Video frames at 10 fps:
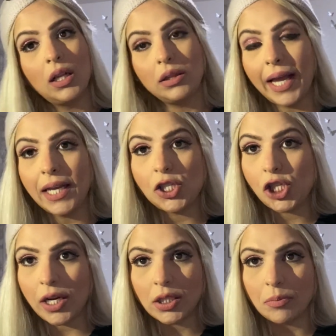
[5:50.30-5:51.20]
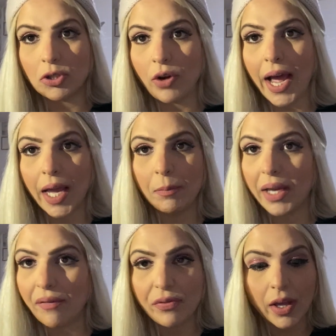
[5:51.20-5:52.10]
Like, share, subscribe,
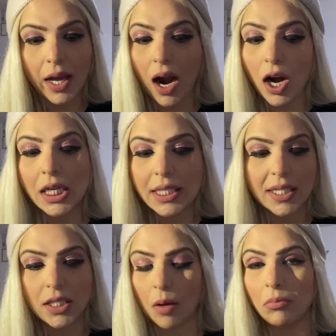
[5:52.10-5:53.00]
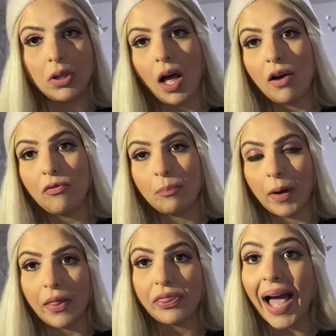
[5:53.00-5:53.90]
give the artist some love.
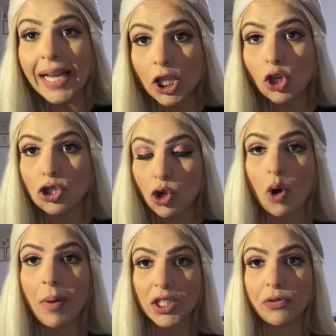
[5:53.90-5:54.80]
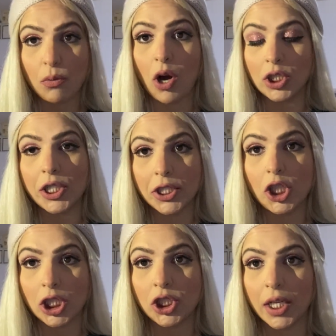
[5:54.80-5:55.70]
But thank you so much for watching
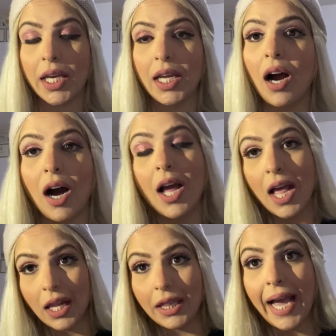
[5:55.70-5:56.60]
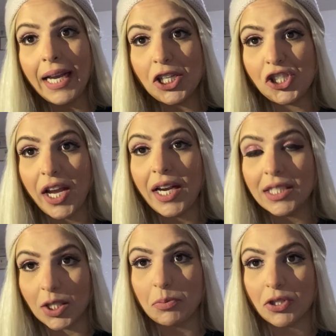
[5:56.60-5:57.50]
Just Shakira. Like, share,
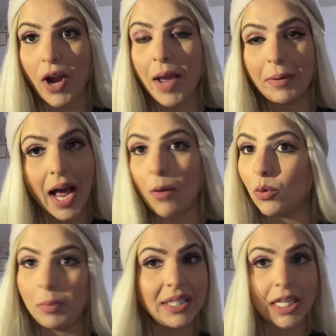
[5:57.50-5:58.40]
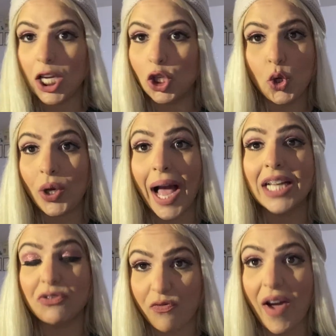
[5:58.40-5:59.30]
and subscribe, and I will be seeing you
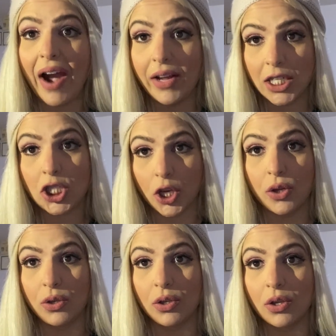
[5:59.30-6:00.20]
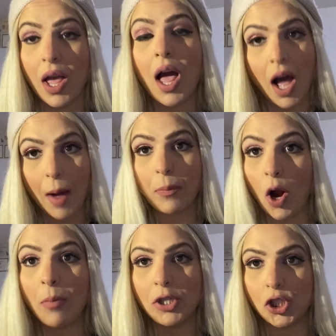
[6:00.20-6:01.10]
guys very soon. I
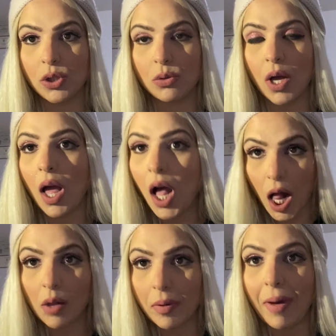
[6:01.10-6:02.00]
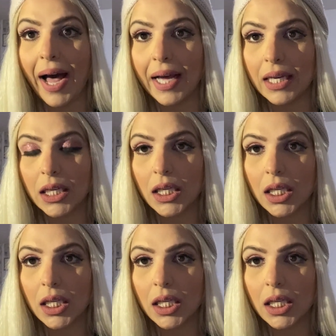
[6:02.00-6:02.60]
promise you, I'll be back.